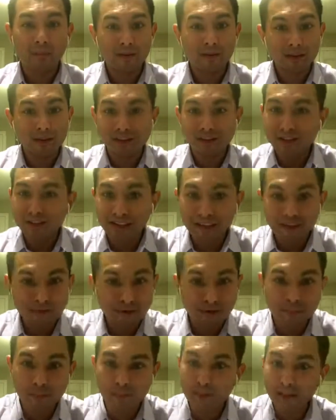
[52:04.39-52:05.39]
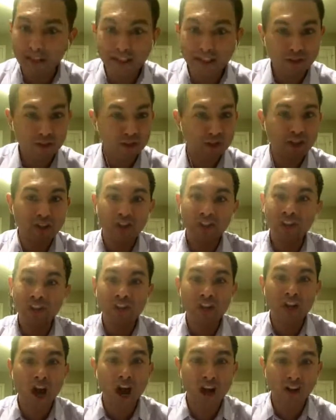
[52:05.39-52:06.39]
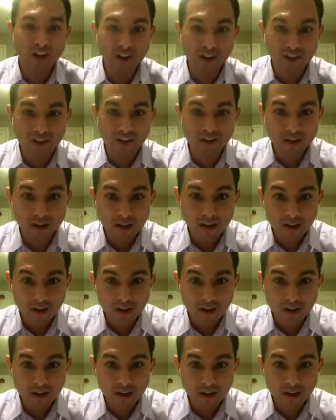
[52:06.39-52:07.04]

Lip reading: consent from pediatrician and doctors.